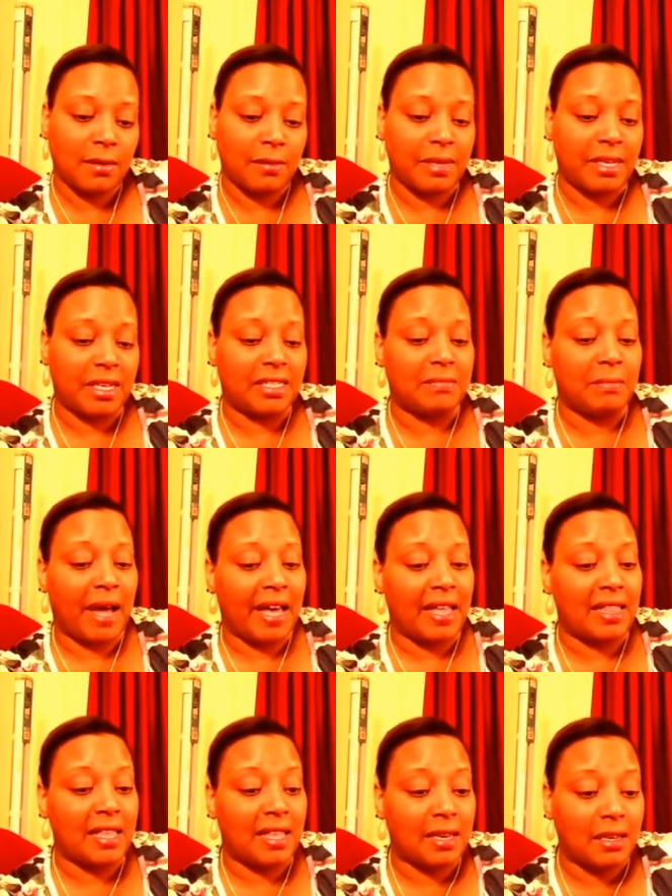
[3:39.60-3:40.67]
because by
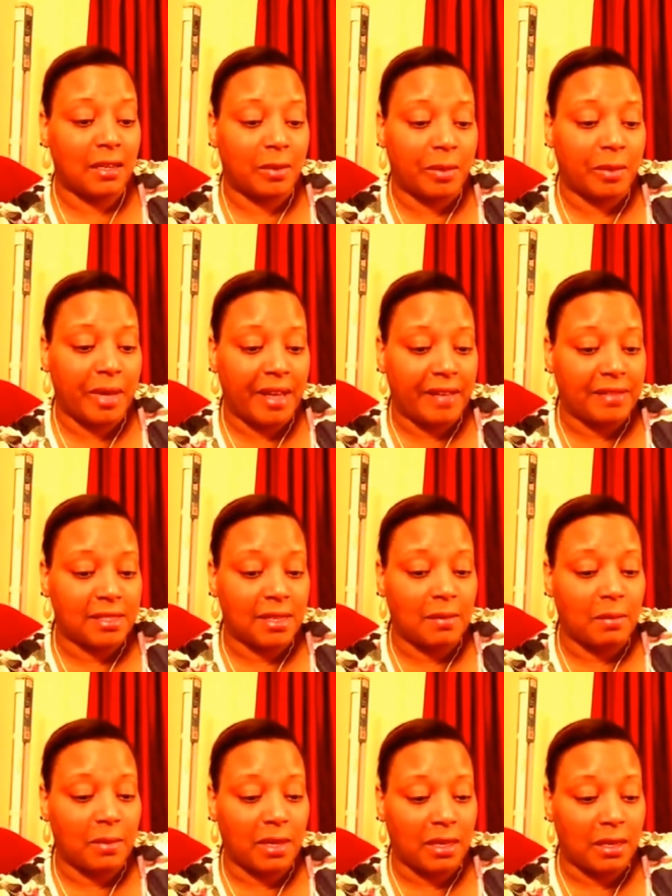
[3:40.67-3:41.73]
then you will have
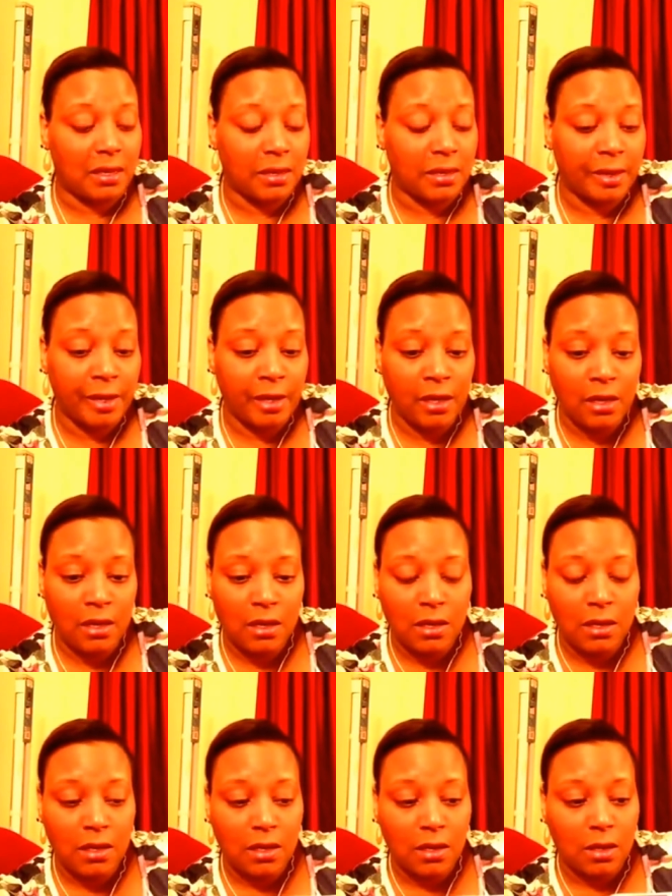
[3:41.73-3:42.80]
someone
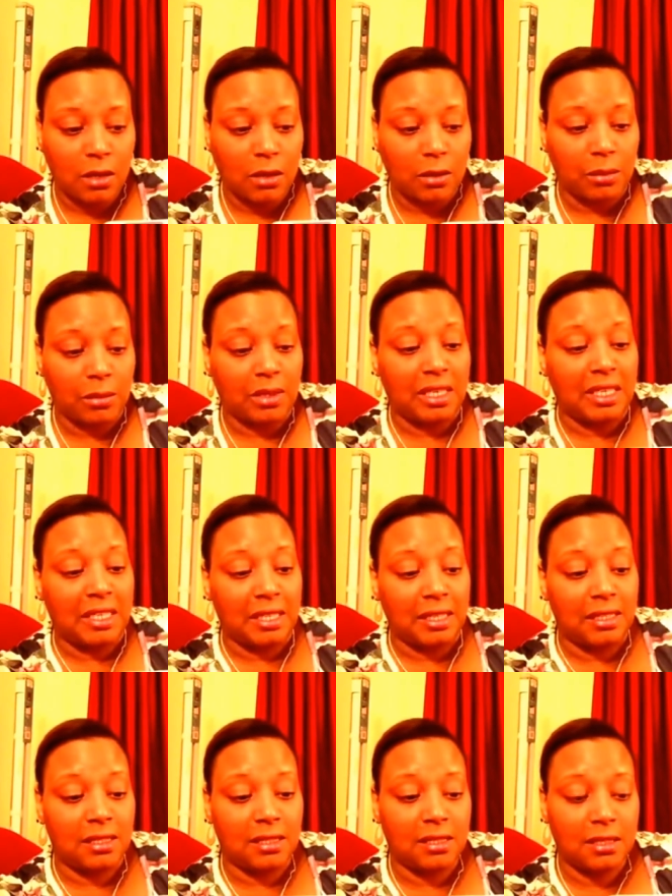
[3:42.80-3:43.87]
who
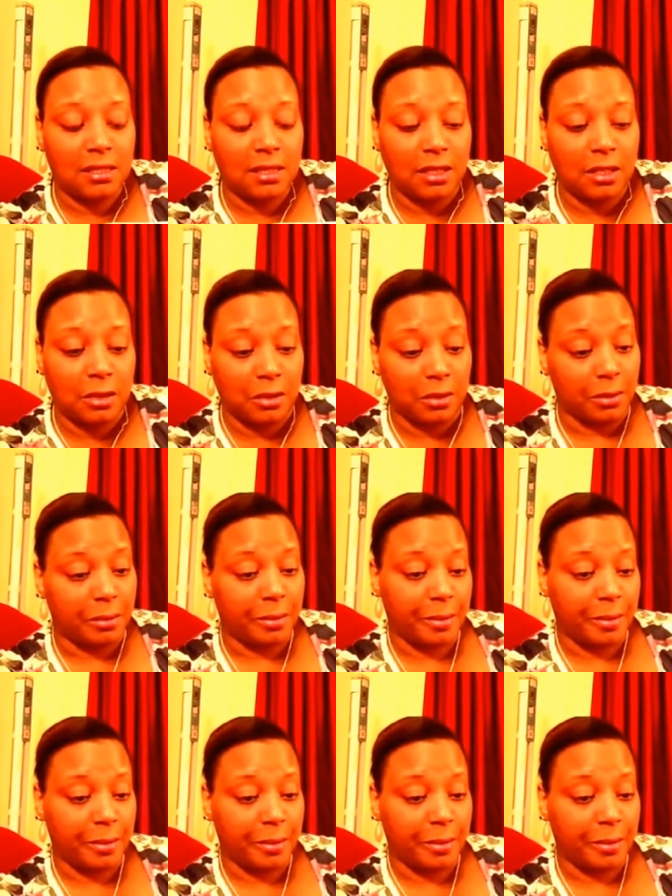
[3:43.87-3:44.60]
needs you,